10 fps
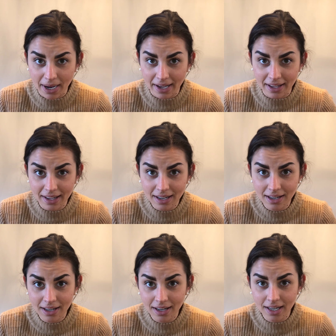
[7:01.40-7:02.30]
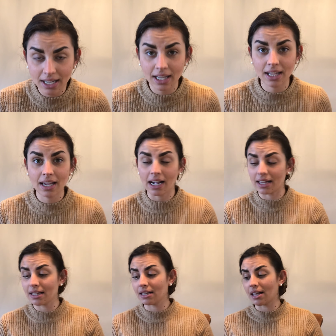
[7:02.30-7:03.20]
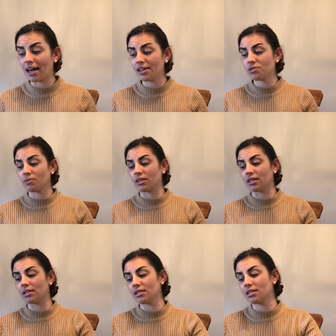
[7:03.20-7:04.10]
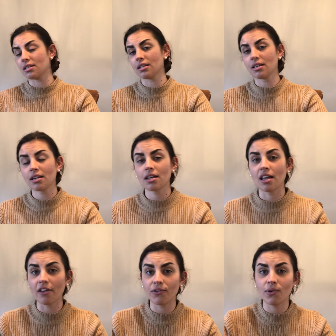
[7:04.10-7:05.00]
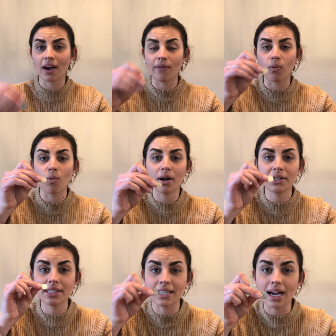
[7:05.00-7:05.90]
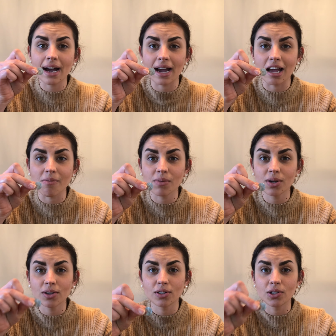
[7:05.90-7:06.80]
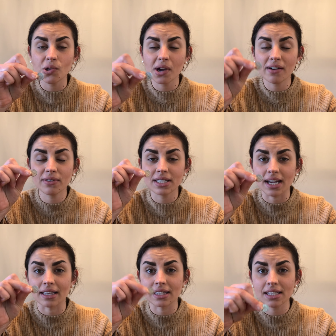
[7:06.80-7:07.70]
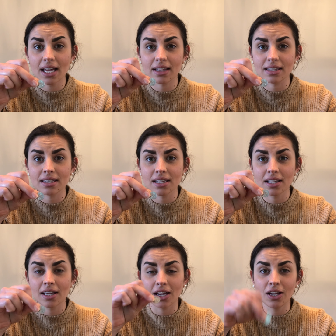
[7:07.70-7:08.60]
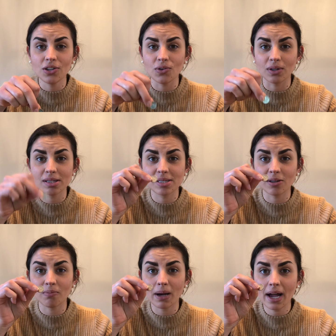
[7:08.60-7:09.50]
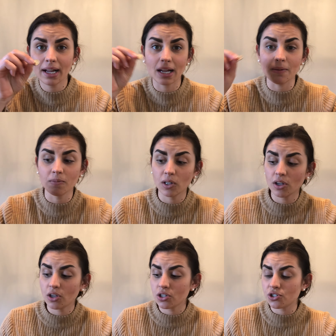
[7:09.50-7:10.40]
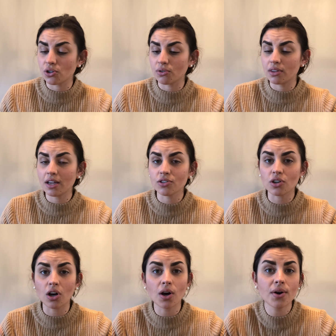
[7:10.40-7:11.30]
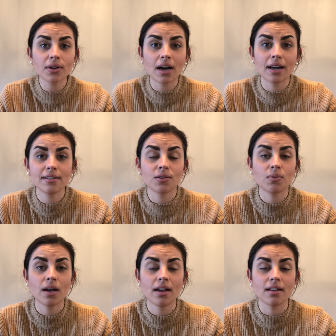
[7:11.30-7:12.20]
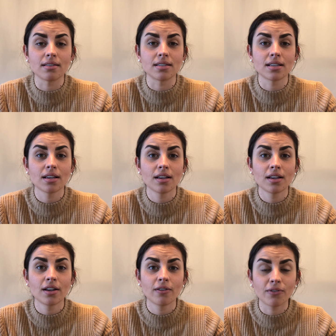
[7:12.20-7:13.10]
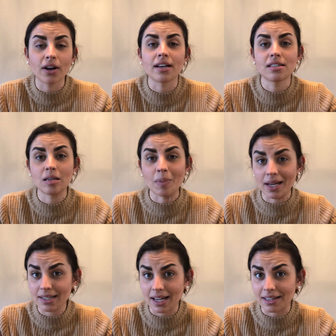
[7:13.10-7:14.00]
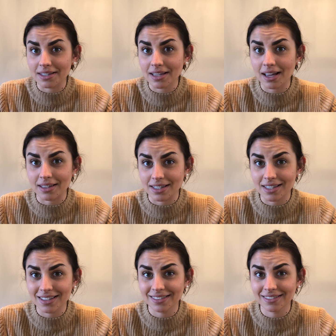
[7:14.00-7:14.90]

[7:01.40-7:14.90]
buy it. And the last one is, if you have 1 dime, you have 10 cents. And you can still buy it. So there's all kinds of ways for us to make 10 cents.